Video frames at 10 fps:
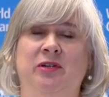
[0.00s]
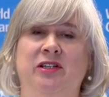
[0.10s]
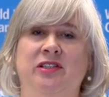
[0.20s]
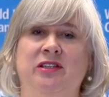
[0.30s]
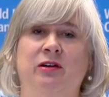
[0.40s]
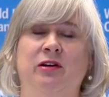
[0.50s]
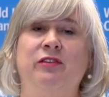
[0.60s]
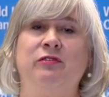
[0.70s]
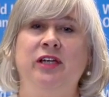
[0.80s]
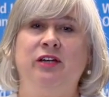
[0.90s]
but there are
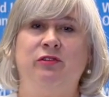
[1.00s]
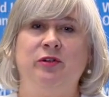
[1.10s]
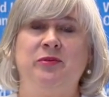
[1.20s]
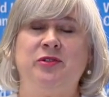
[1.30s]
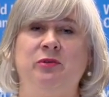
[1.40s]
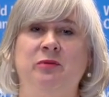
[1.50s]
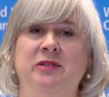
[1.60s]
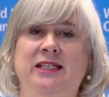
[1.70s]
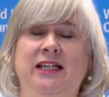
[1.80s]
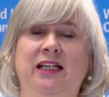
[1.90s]
three groups we're
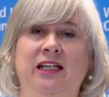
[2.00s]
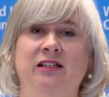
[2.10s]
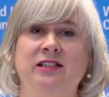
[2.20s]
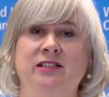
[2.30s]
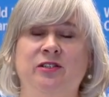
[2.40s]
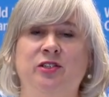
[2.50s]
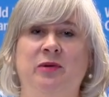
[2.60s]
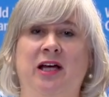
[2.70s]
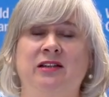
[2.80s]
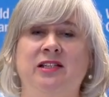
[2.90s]
particularly concerned
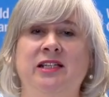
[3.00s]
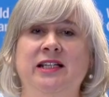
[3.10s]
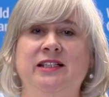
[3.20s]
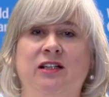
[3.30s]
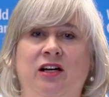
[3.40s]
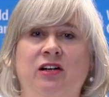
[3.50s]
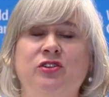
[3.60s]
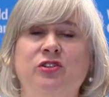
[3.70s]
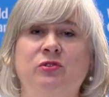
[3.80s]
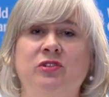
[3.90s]
about, and these are
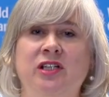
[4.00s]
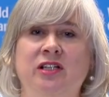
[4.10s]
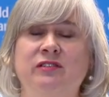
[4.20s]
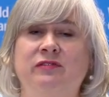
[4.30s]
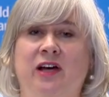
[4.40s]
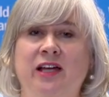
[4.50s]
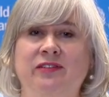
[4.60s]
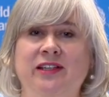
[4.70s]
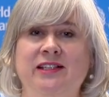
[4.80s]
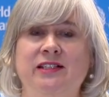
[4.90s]
children under
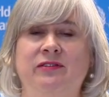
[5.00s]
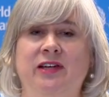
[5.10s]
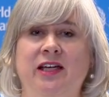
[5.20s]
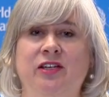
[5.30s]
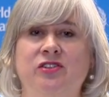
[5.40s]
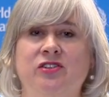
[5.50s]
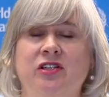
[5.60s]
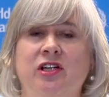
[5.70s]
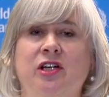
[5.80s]
five years of age,